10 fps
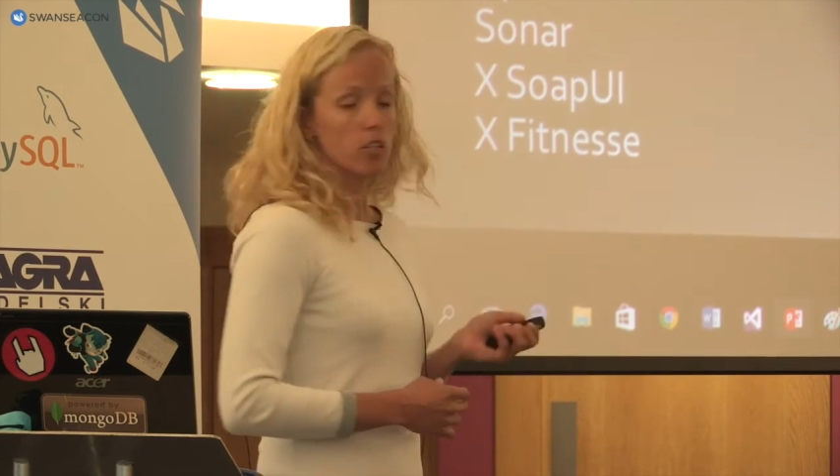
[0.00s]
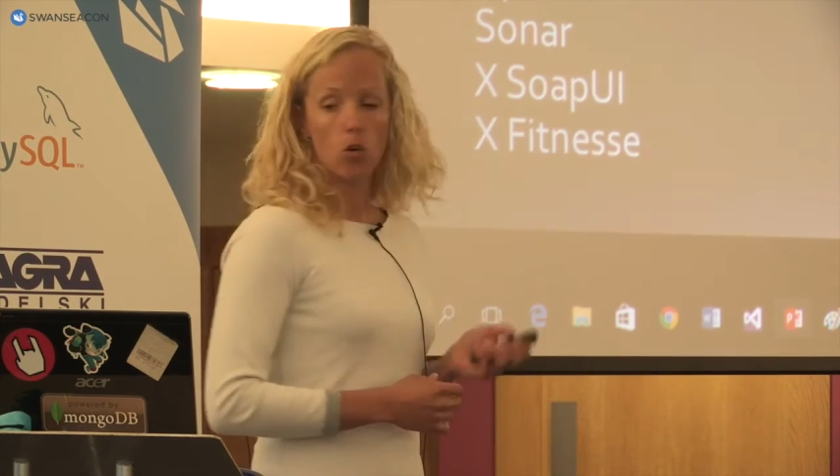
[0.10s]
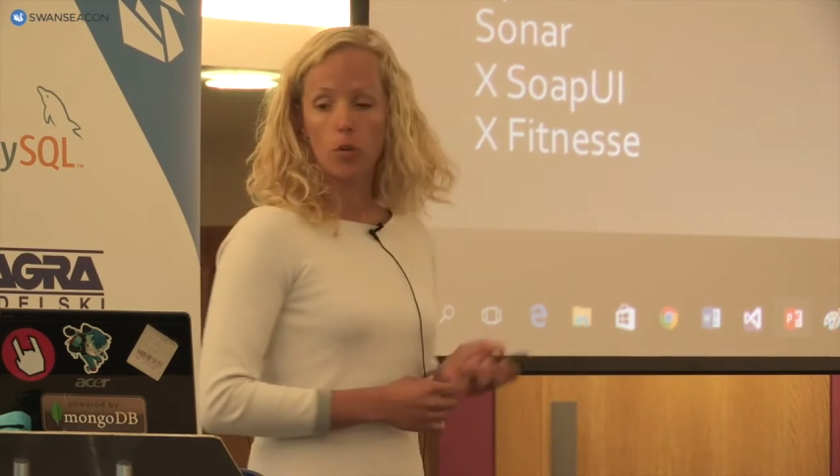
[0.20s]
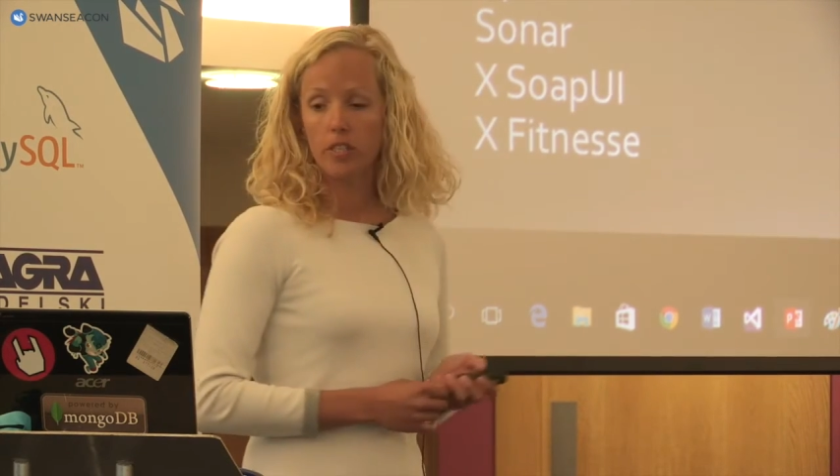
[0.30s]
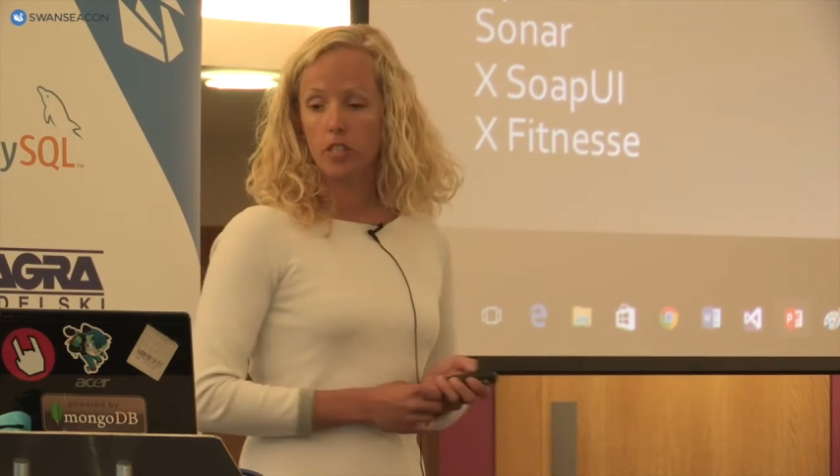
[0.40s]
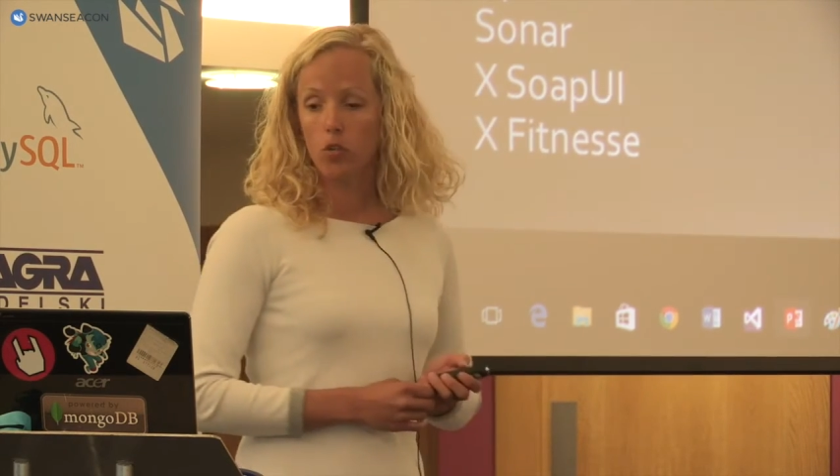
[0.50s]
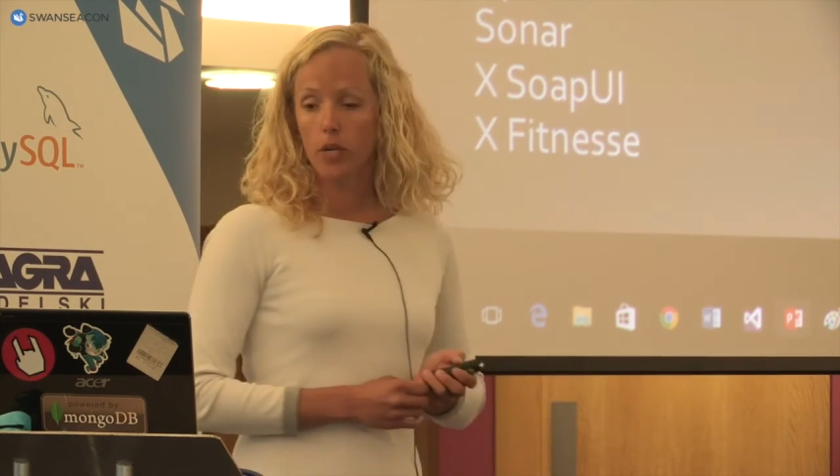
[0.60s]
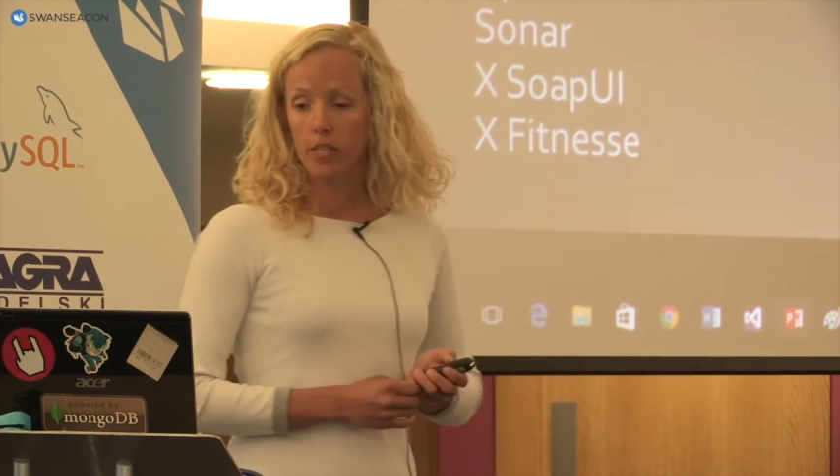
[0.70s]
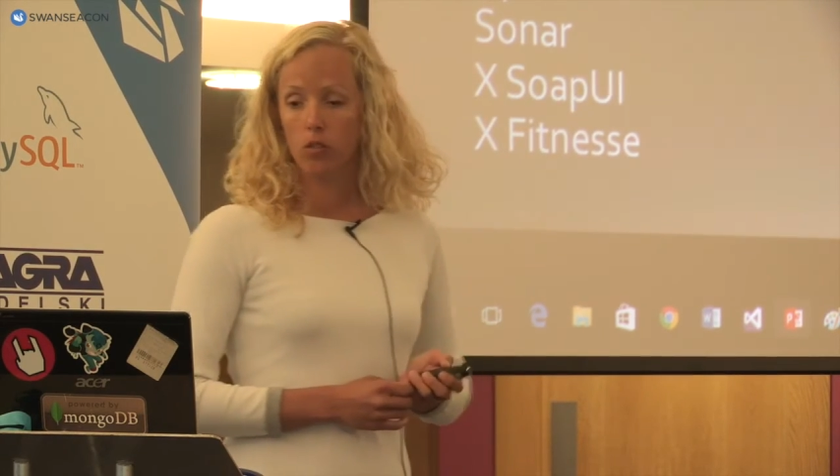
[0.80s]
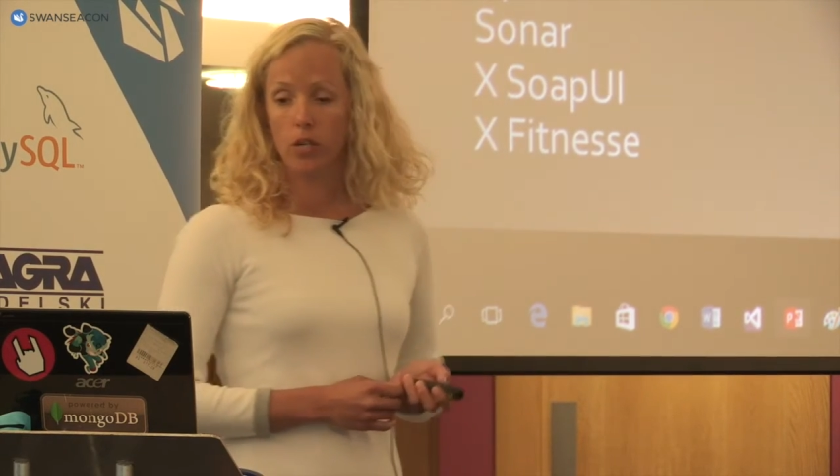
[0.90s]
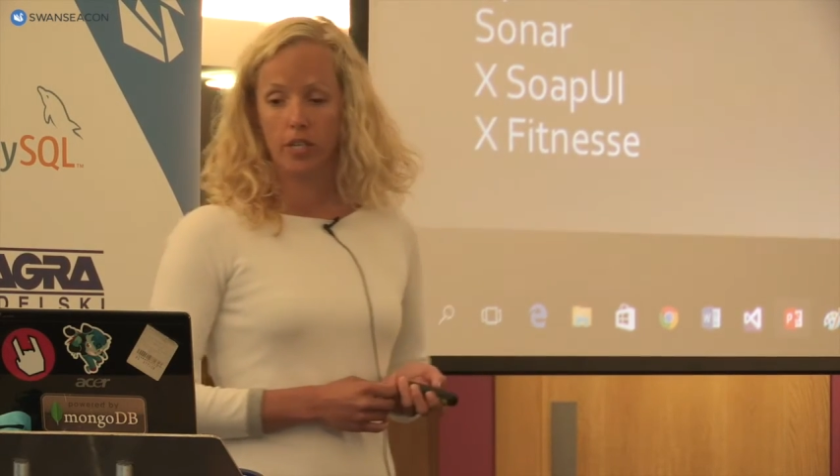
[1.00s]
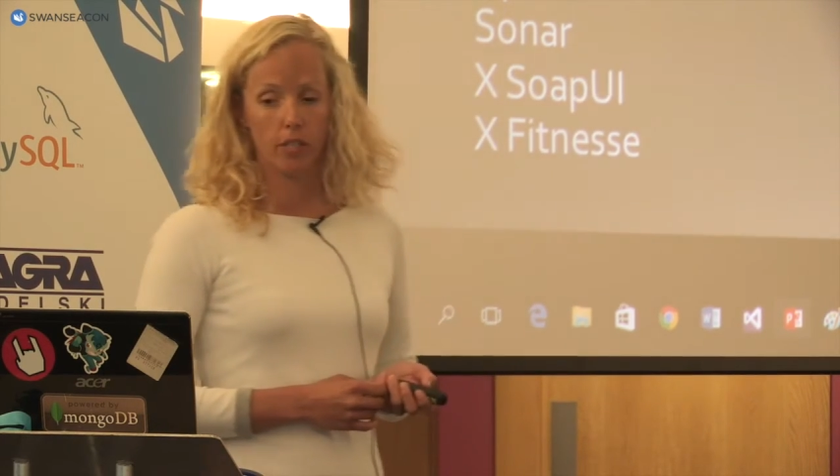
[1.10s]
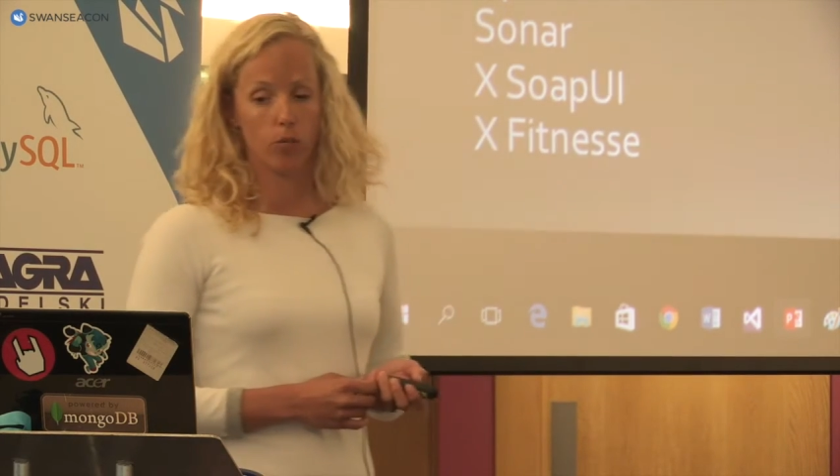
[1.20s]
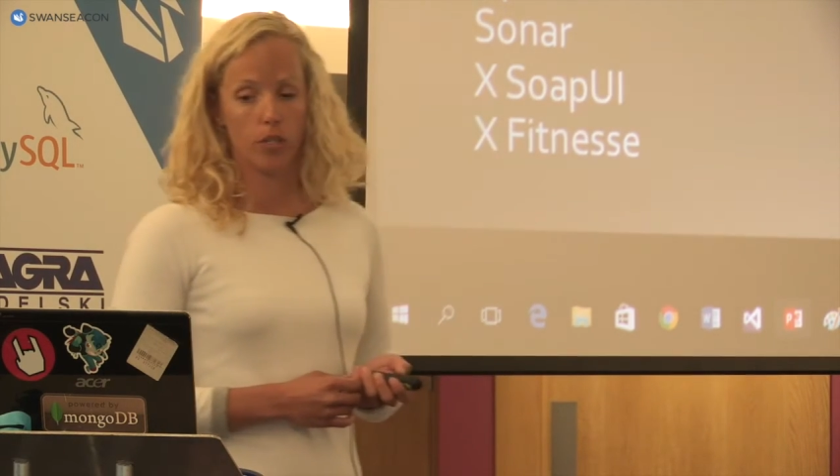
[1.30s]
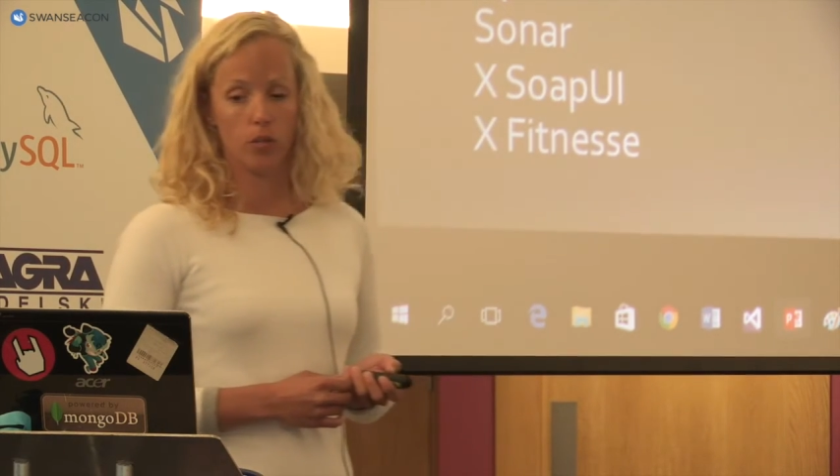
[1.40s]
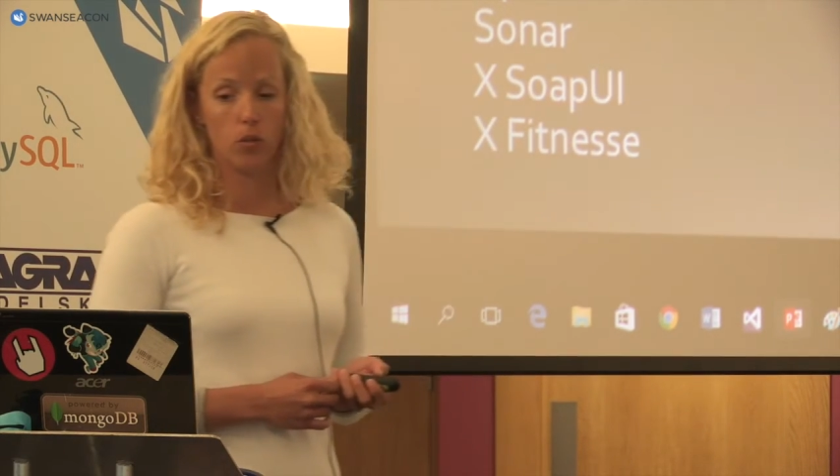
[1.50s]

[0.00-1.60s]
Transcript: So what QA tooling did we